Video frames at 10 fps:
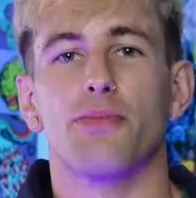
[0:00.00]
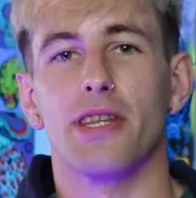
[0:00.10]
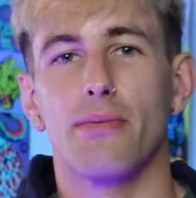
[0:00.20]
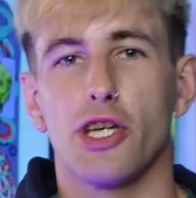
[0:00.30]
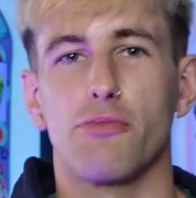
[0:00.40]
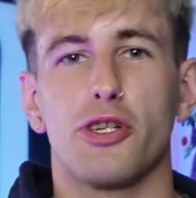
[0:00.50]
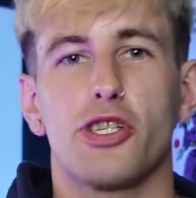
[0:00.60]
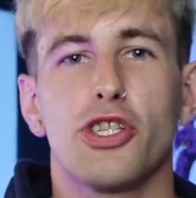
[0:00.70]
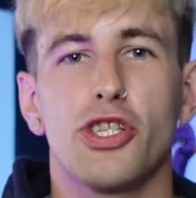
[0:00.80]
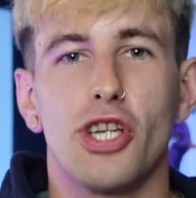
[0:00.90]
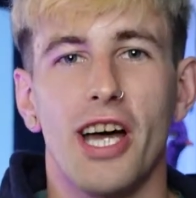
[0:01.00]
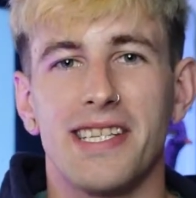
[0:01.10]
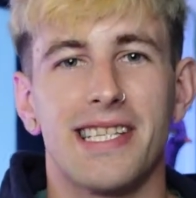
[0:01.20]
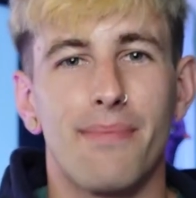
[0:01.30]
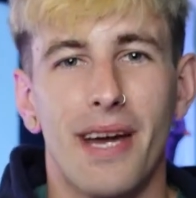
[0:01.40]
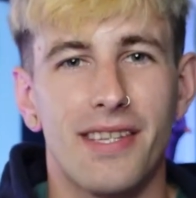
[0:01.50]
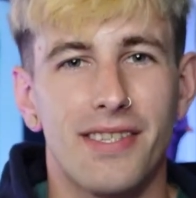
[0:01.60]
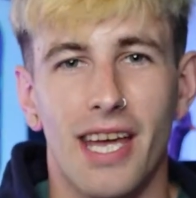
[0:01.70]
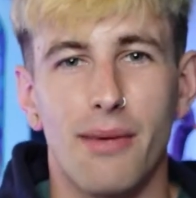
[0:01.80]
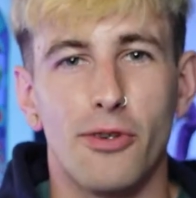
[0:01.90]
be the most precisely made
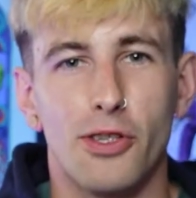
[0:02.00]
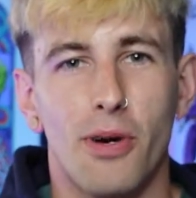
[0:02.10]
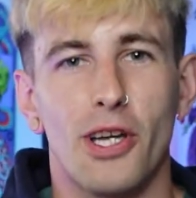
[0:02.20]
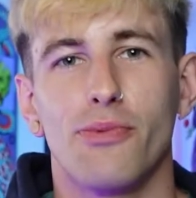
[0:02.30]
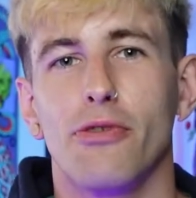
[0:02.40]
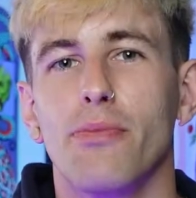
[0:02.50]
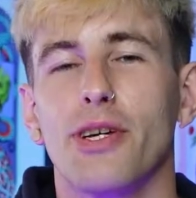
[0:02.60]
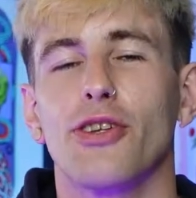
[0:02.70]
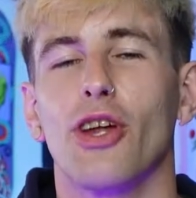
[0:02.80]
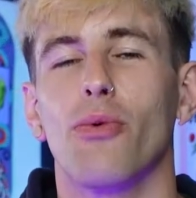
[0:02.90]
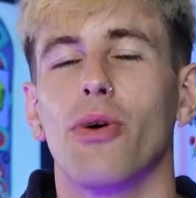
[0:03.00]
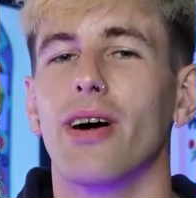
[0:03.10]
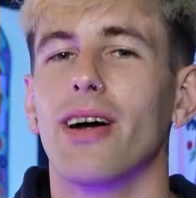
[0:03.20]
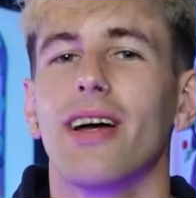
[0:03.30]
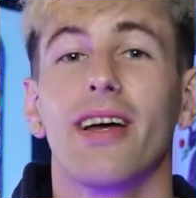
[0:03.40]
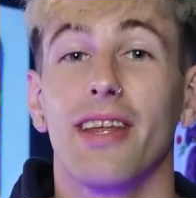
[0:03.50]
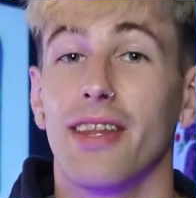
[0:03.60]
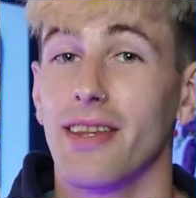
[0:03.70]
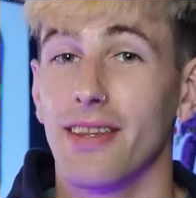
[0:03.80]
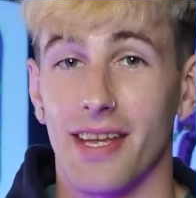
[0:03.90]
skateboards possible, but you know what?
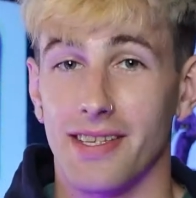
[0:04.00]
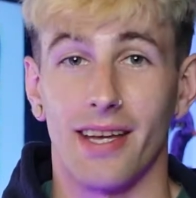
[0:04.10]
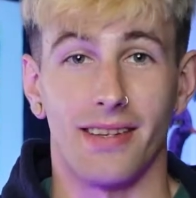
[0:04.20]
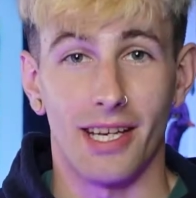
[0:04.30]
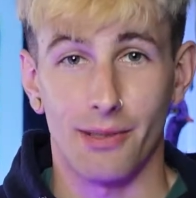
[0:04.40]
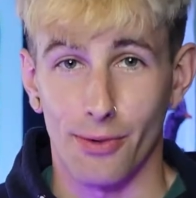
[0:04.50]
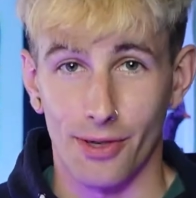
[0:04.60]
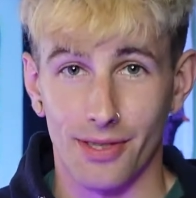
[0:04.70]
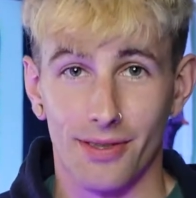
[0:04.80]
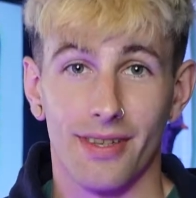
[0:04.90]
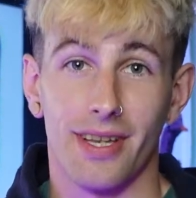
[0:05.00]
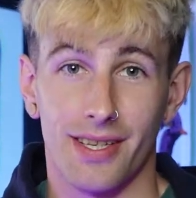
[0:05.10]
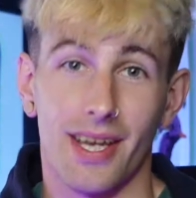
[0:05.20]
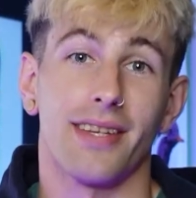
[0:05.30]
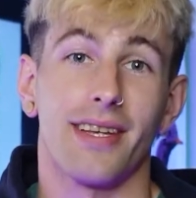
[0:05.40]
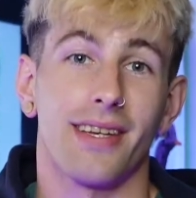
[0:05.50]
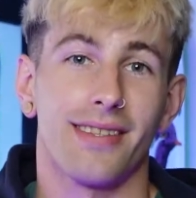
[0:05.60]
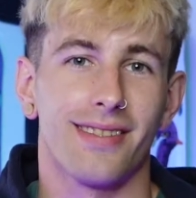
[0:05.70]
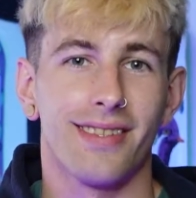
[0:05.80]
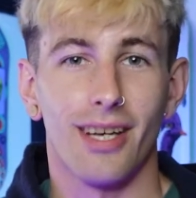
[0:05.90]
They're tech decks, boys. They're tech
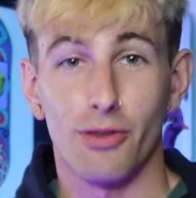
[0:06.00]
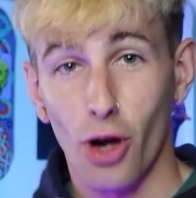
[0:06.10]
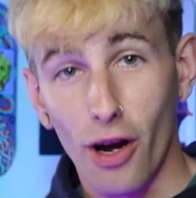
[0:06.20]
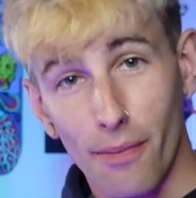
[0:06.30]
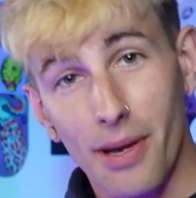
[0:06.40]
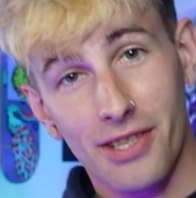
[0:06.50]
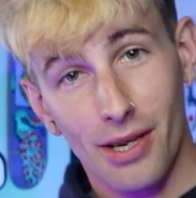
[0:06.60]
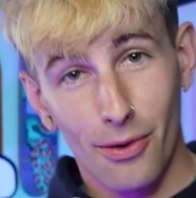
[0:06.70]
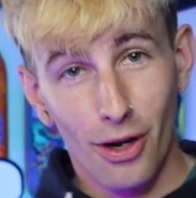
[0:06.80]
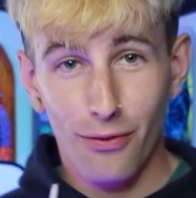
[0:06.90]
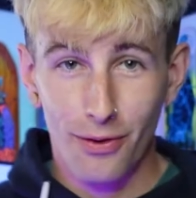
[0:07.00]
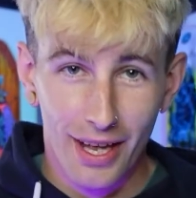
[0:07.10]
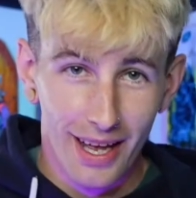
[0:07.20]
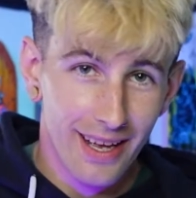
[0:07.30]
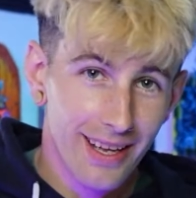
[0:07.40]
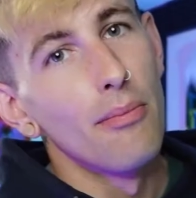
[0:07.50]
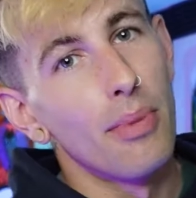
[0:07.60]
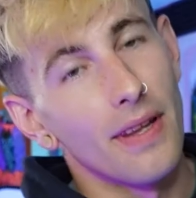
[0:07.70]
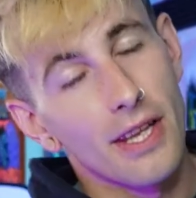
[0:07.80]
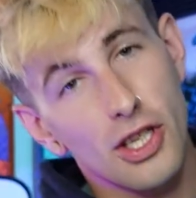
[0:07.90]
decks. Sorry if I pissed someone off with that,
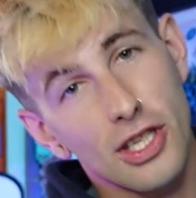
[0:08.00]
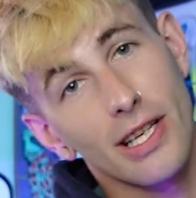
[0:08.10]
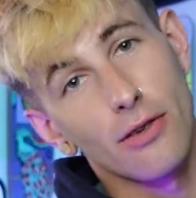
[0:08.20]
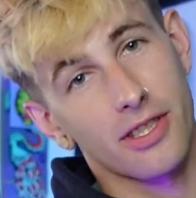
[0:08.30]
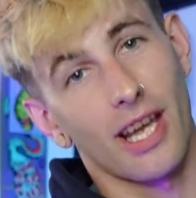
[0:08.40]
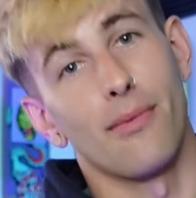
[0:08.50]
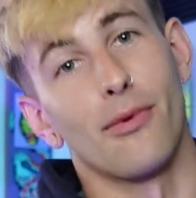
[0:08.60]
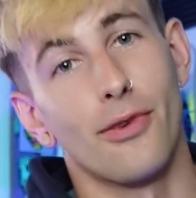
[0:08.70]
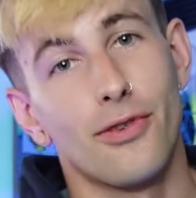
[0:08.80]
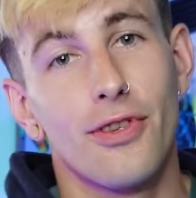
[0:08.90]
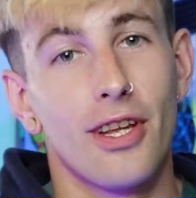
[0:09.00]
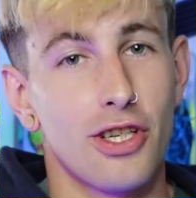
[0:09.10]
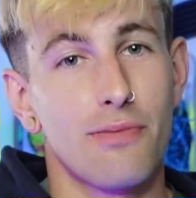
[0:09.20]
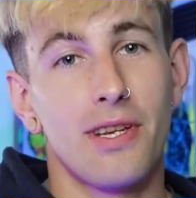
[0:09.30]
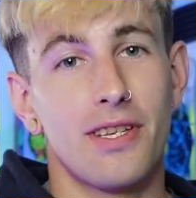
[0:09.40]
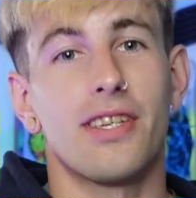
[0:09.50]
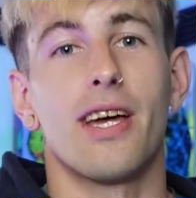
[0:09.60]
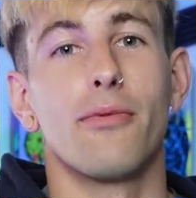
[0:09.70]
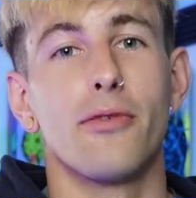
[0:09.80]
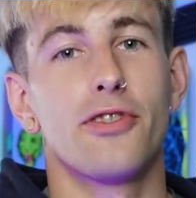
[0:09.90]
but they're just little skateboards. They're just mini
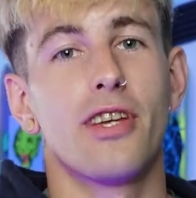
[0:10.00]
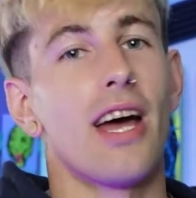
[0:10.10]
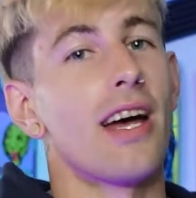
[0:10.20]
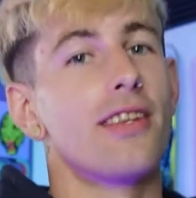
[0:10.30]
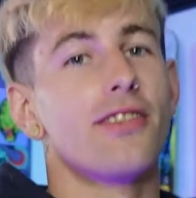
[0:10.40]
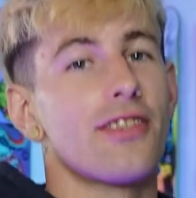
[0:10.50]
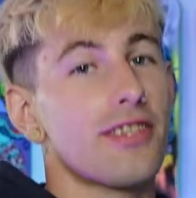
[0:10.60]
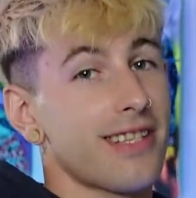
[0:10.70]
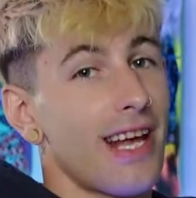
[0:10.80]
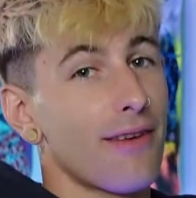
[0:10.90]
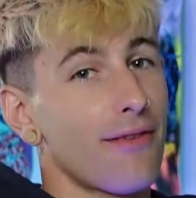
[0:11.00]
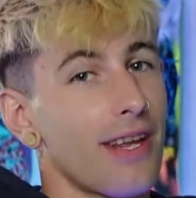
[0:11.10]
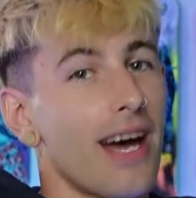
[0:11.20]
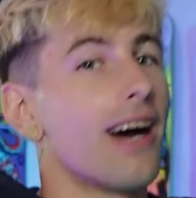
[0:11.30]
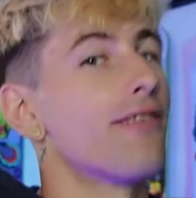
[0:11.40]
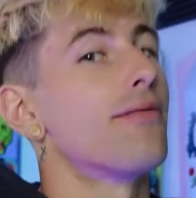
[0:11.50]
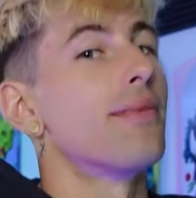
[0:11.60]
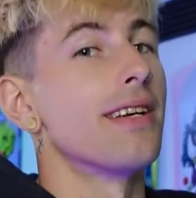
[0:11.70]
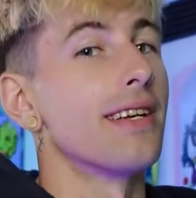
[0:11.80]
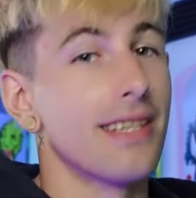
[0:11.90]
skateboards, and the slang for that, for
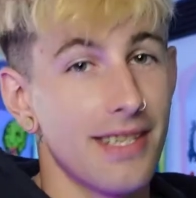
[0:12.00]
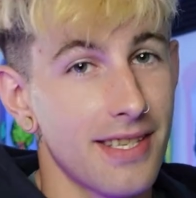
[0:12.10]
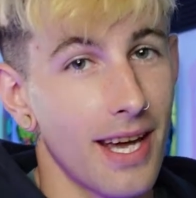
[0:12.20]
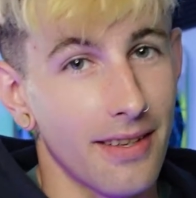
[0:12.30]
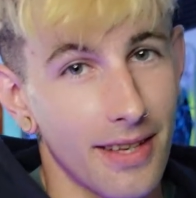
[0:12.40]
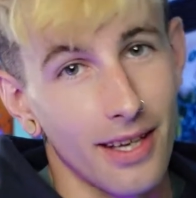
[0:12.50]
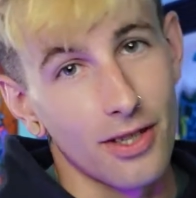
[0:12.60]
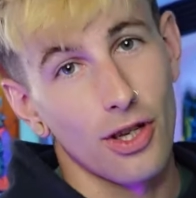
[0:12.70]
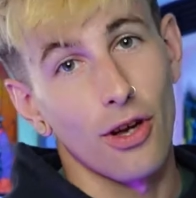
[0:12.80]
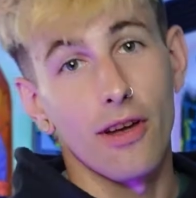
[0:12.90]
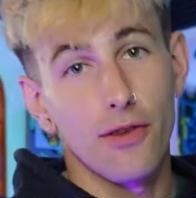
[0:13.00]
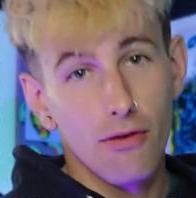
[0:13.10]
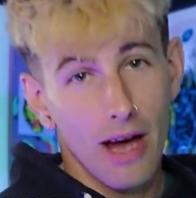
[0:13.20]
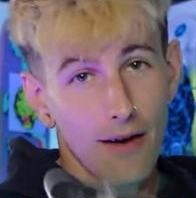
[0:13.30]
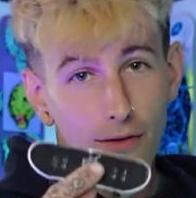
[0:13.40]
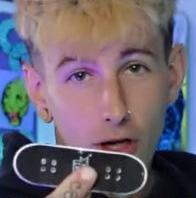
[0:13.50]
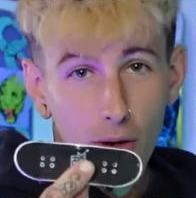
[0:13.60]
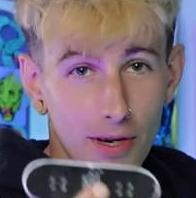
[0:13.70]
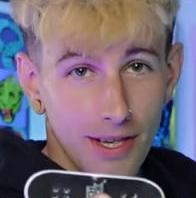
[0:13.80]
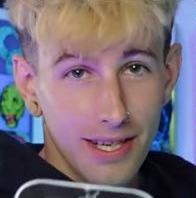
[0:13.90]
me, is tech deck. So if you haven't got
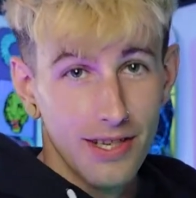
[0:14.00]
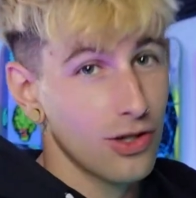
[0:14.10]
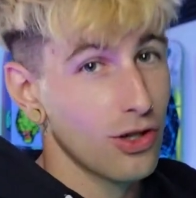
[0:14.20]
one of these,